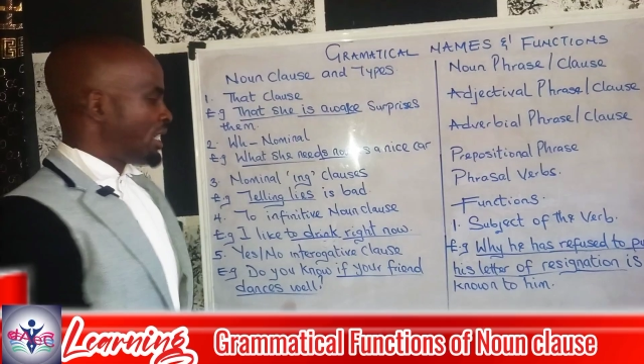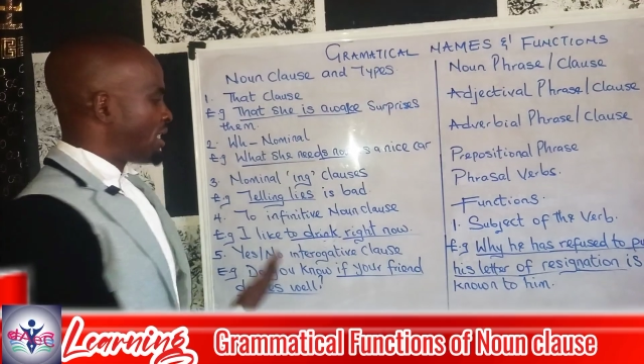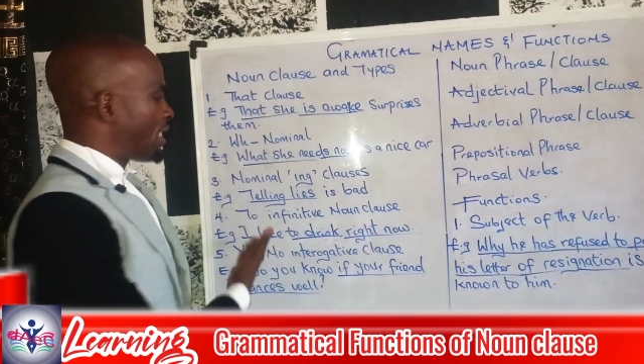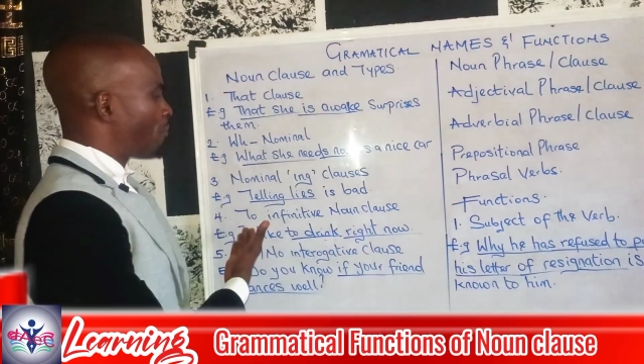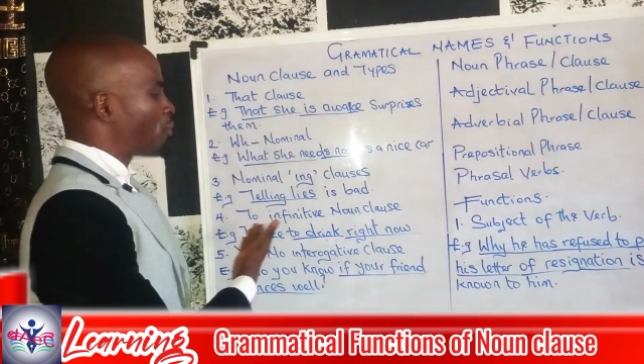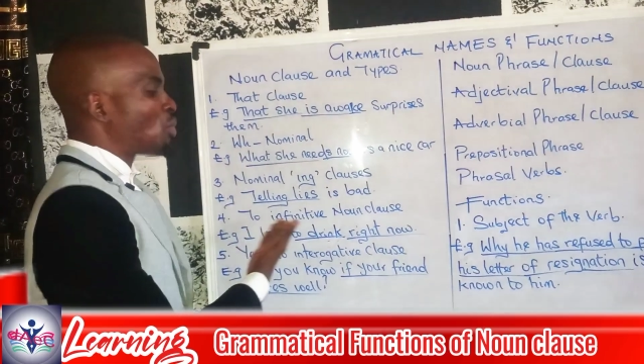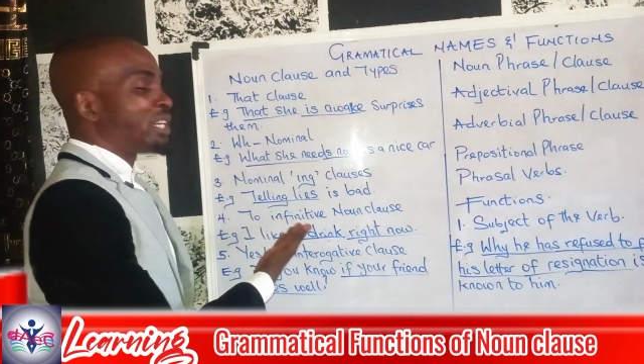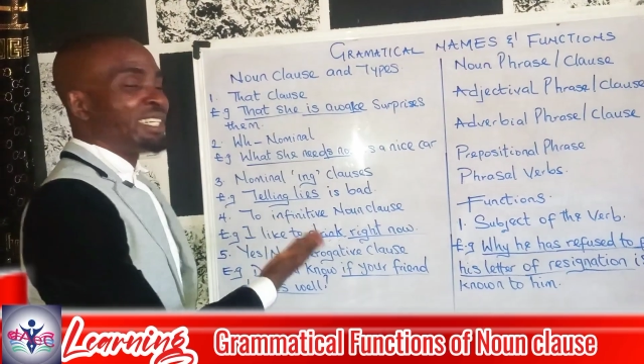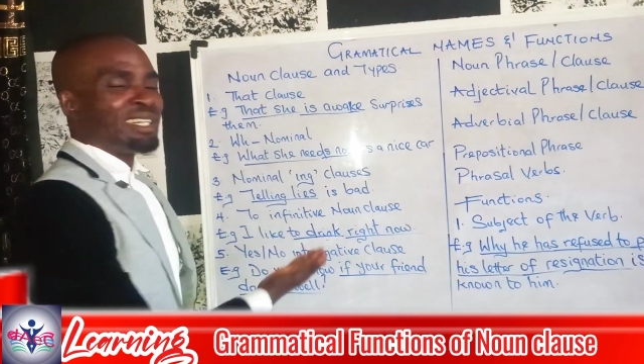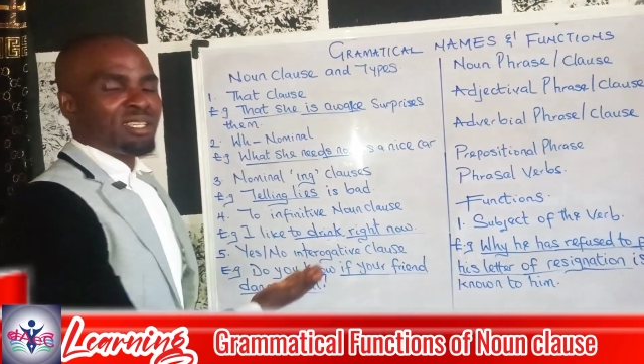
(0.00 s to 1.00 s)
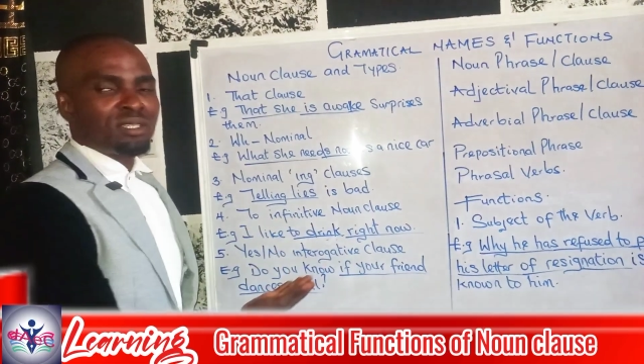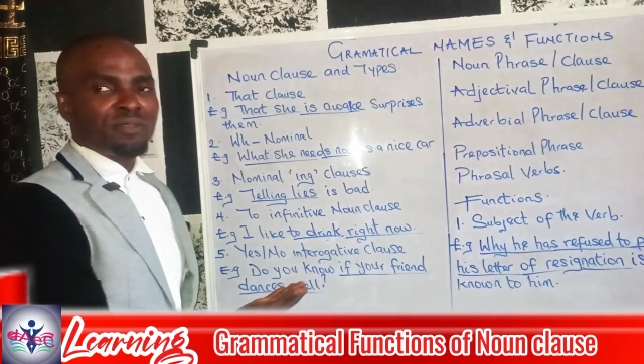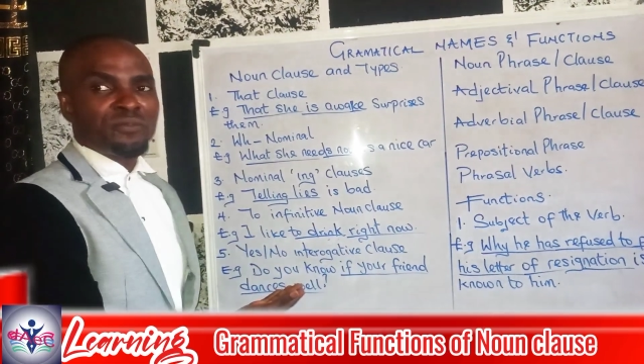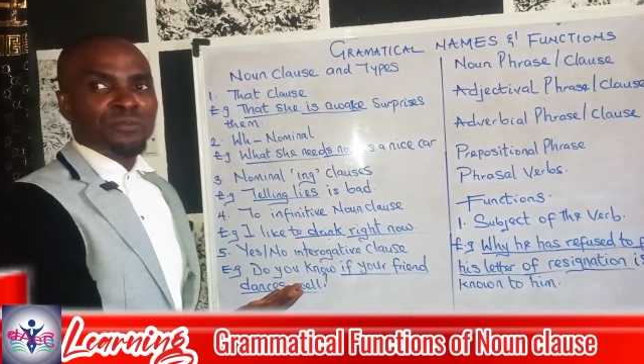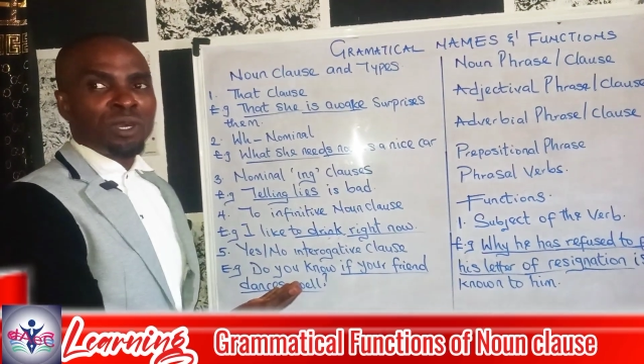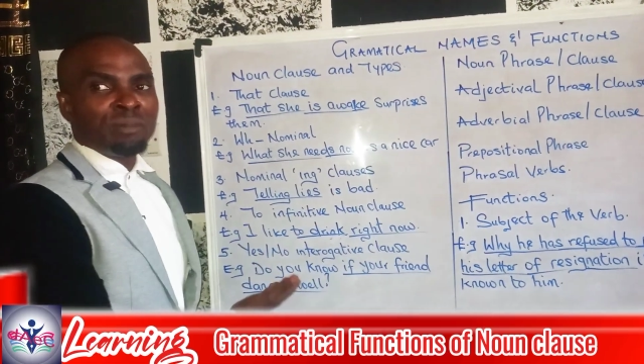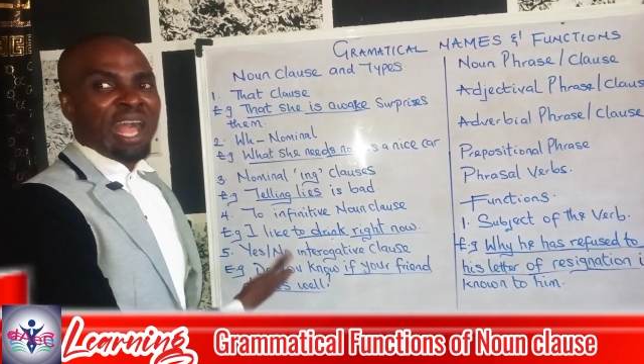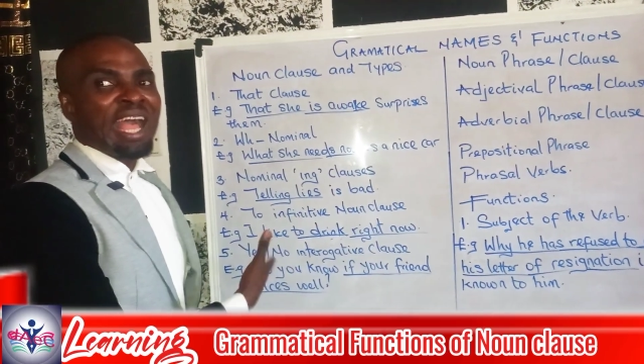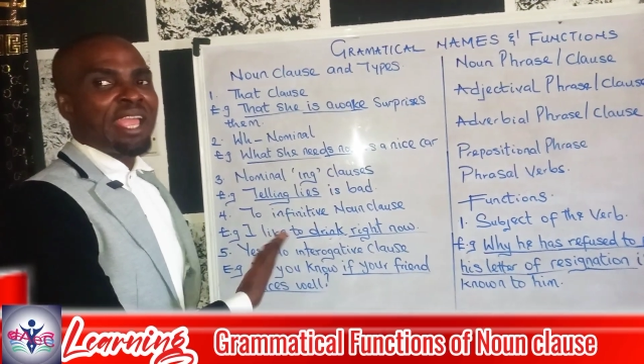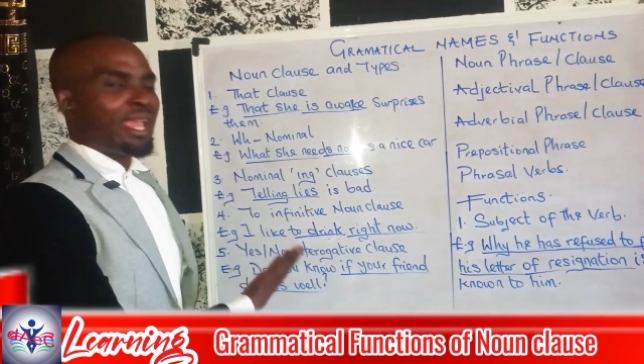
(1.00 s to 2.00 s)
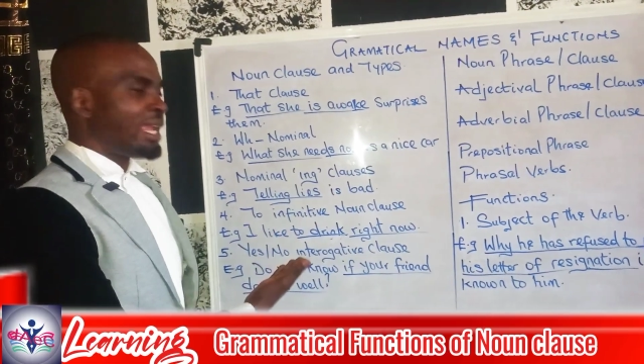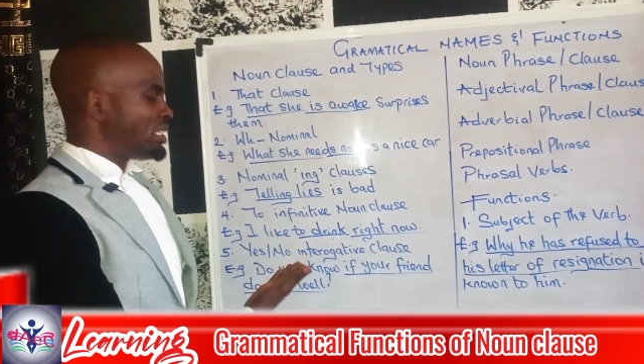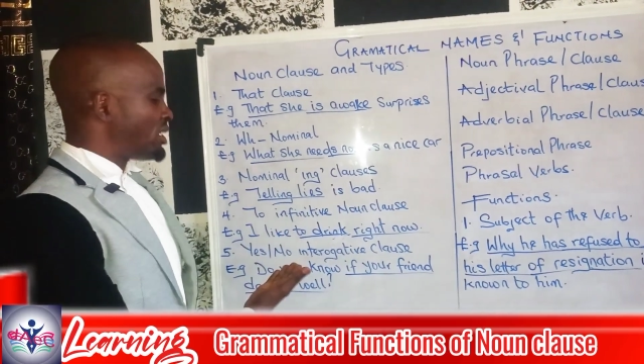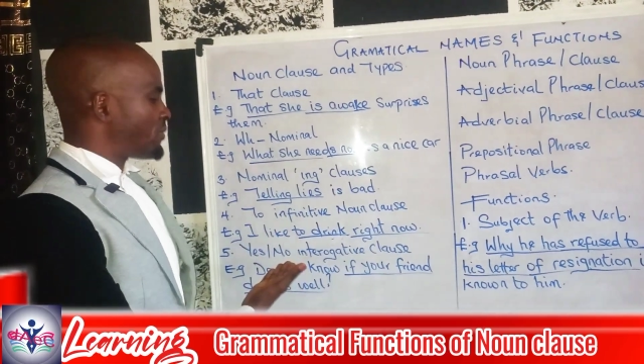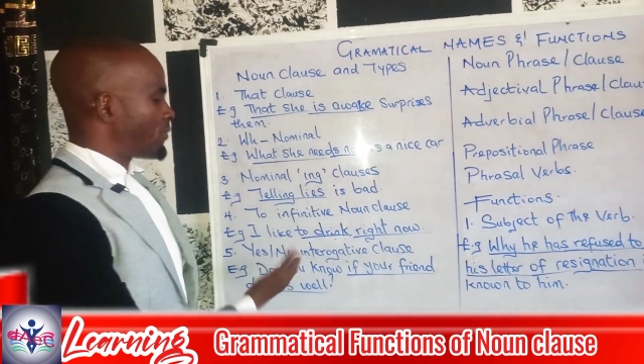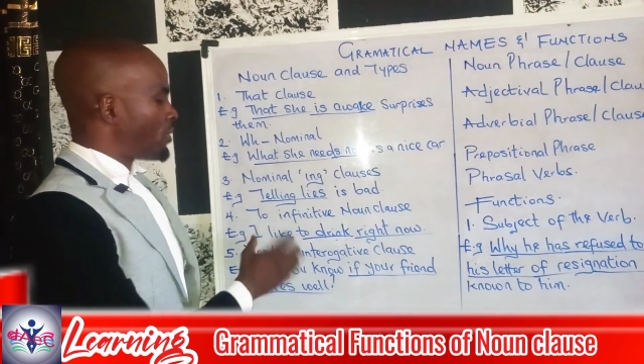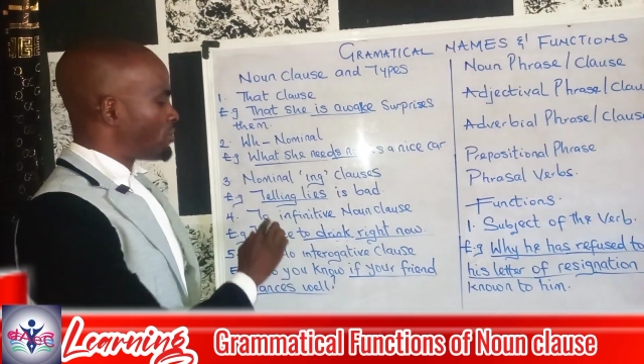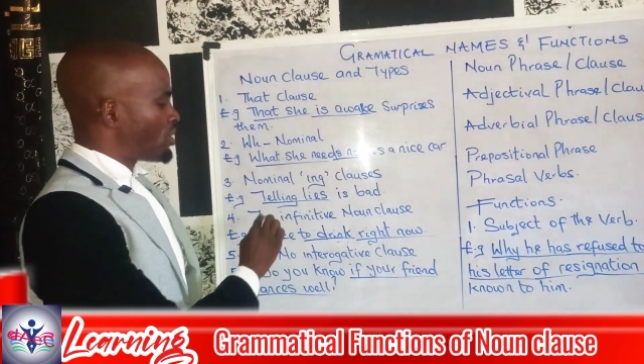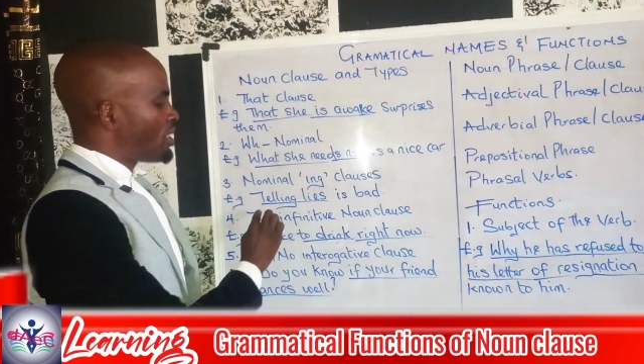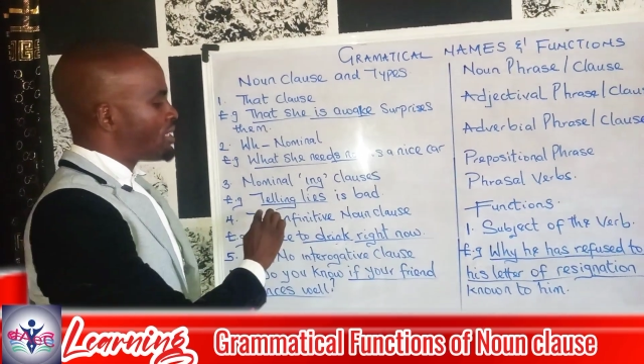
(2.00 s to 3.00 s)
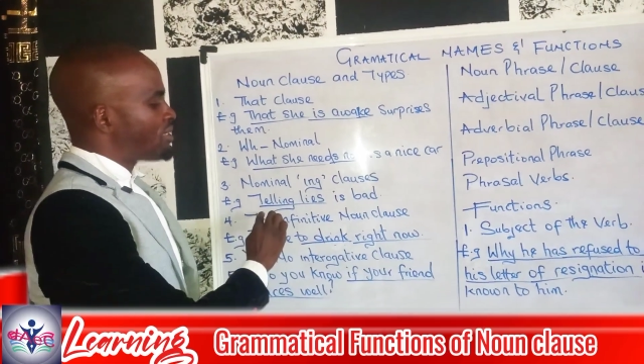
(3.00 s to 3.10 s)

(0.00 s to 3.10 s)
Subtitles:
in a progressive form, ing forms.